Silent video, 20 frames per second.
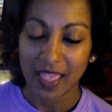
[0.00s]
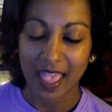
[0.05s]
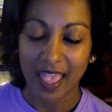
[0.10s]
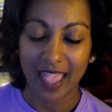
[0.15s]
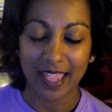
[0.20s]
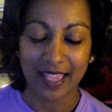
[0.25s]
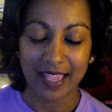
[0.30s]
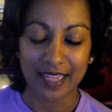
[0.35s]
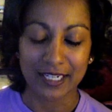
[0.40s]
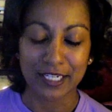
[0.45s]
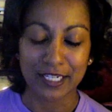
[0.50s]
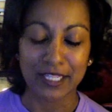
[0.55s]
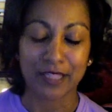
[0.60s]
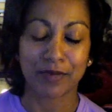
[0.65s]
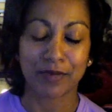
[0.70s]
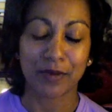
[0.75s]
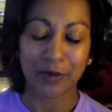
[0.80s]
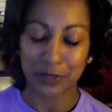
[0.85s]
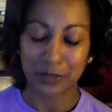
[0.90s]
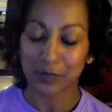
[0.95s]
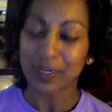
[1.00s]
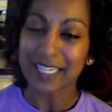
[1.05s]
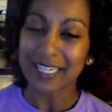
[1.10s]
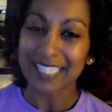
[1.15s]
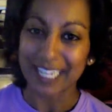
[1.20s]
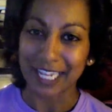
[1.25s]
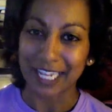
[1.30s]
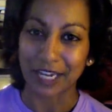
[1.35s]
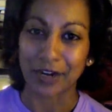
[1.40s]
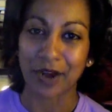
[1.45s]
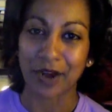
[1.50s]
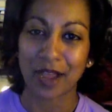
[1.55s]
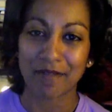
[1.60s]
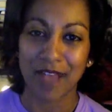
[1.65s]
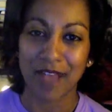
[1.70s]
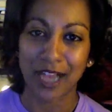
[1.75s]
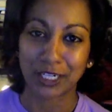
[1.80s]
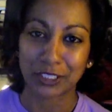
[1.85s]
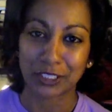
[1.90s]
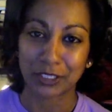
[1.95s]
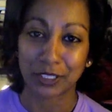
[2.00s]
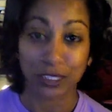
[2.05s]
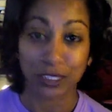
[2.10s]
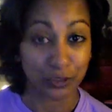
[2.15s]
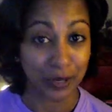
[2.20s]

And in the most recent year, I've actually